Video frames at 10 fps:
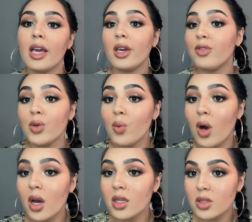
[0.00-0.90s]
if you
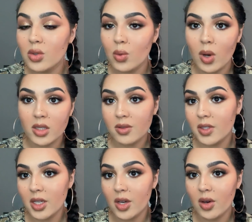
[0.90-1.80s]
want to watch a
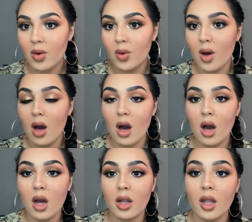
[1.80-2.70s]
video
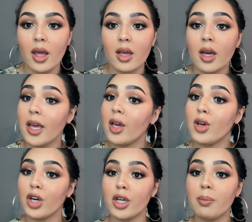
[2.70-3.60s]
on like a
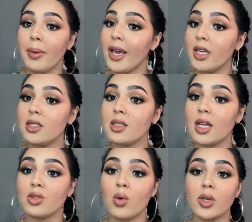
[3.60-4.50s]
good base
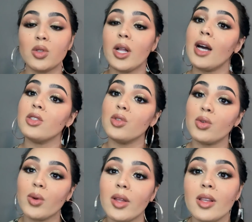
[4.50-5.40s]
that's going to last you
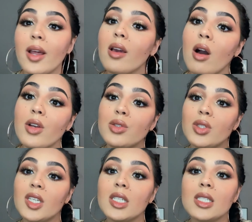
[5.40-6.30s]
throughout the night on
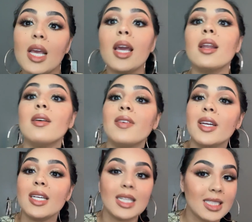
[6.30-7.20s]
New Year's and a
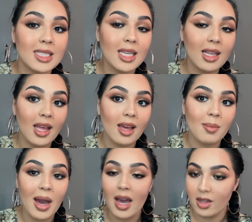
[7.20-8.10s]
very glitzy
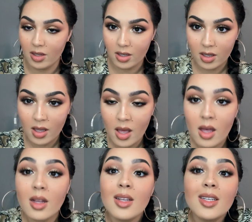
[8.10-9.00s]
glam eye look,
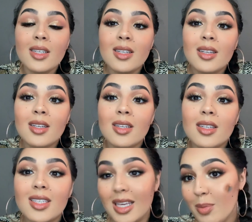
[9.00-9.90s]

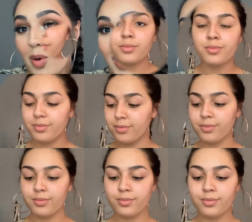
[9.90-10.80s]
keep on watching.